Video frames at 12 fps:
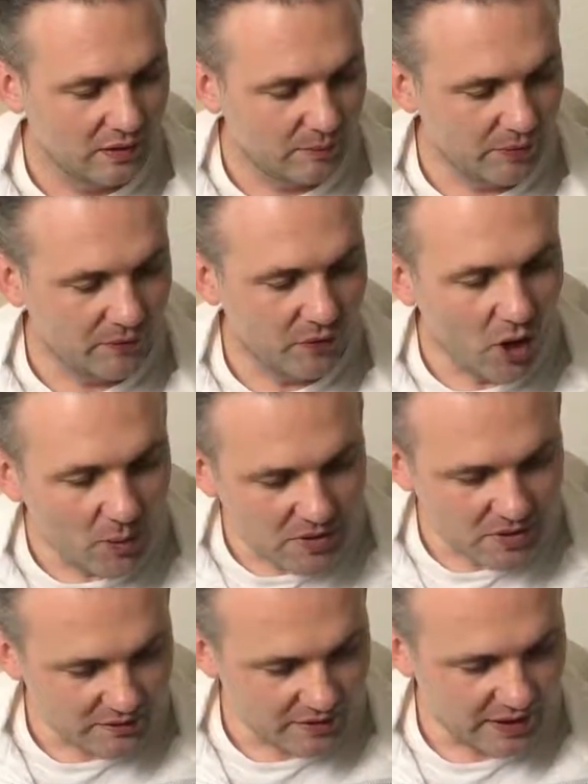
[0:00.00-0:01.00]

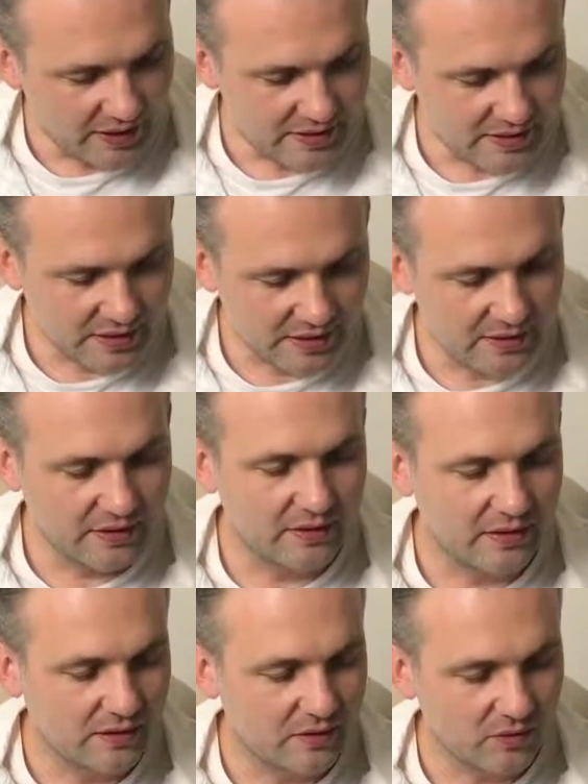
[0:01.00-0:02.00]
performance of the headset and,
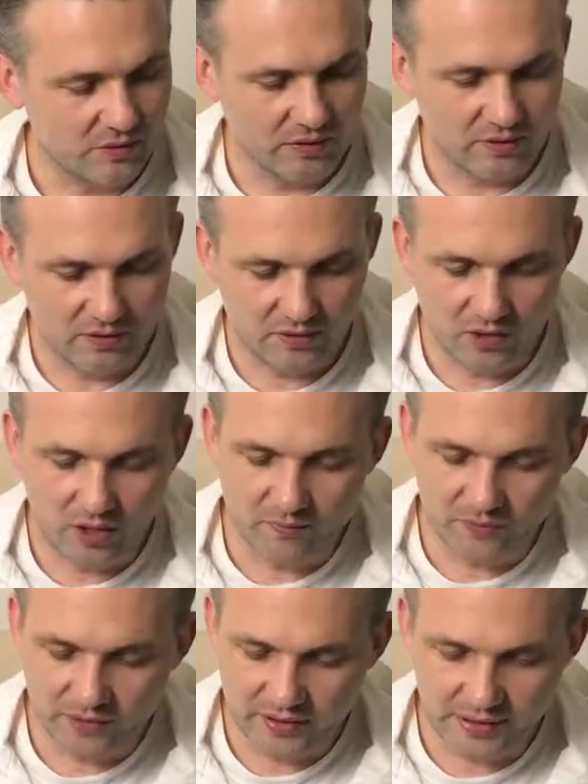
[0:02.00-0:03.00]
the
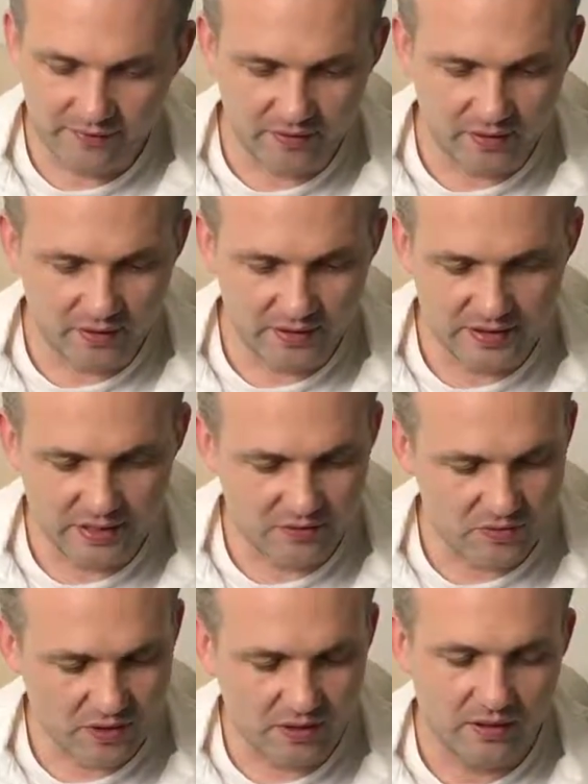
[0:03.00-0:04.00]
comfort level,
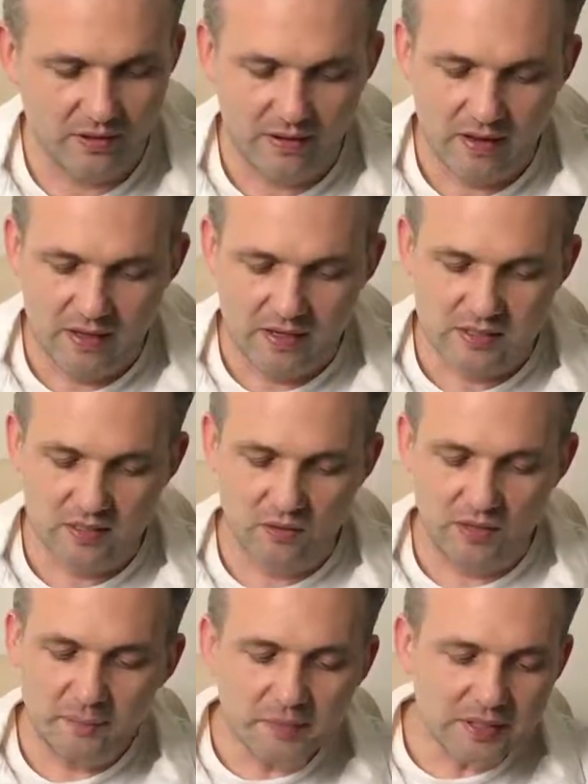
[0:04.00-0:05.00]
etc. So
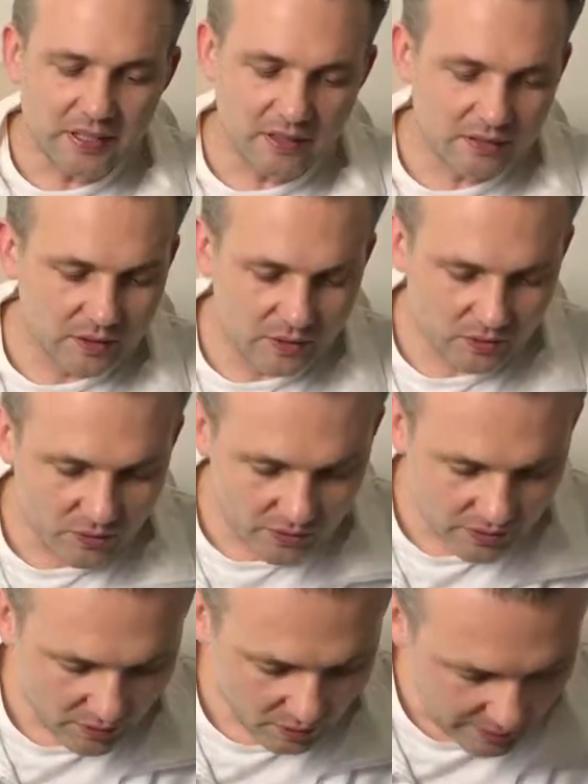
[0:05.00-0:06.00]
let me tell you,
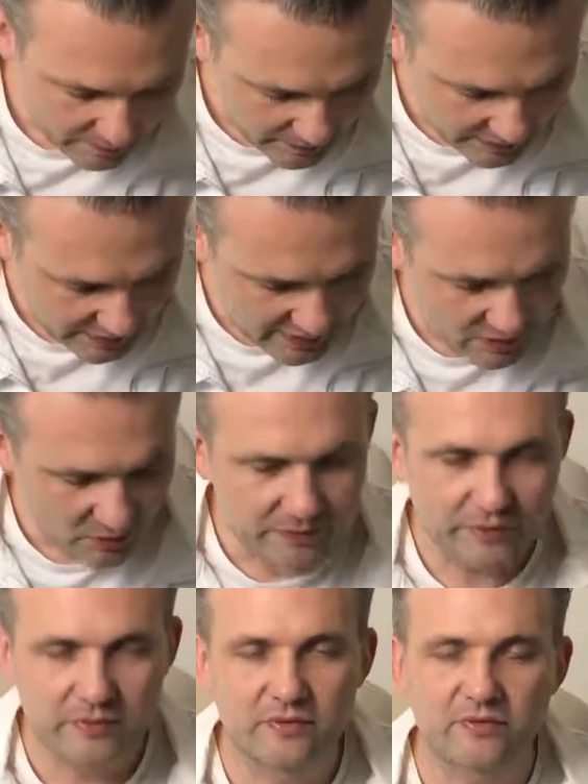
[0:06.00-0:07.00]
let us go
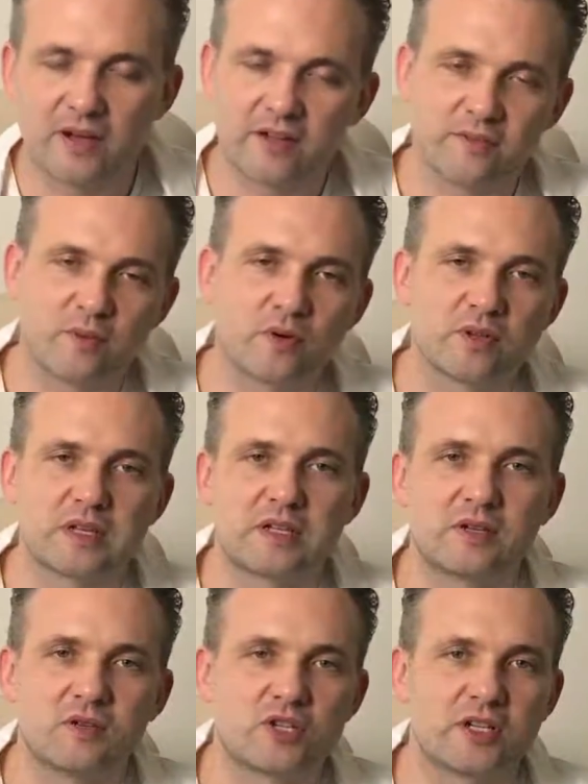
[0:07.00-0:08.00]
through the 5 points I
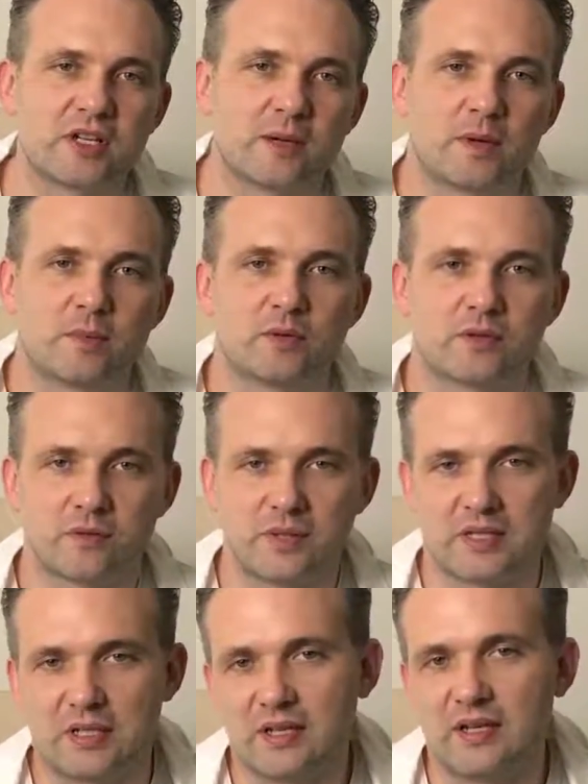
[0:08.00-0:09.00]
usually come up with
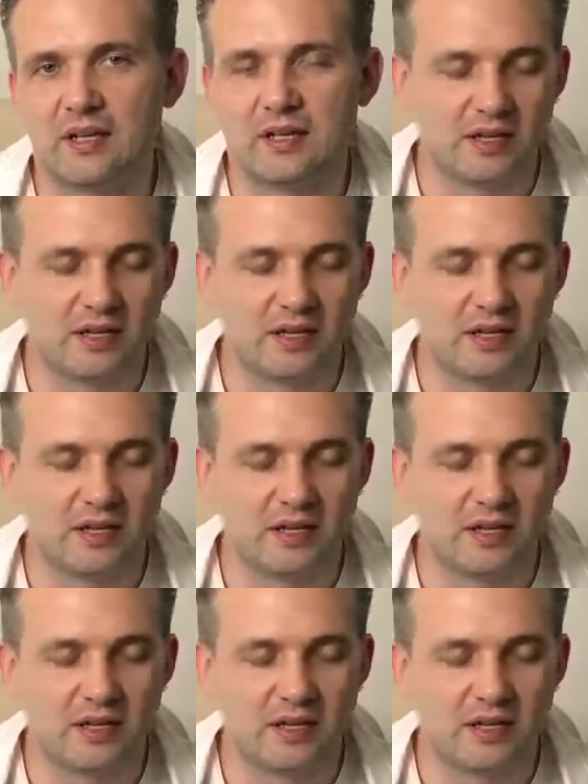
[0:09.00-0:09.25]
when I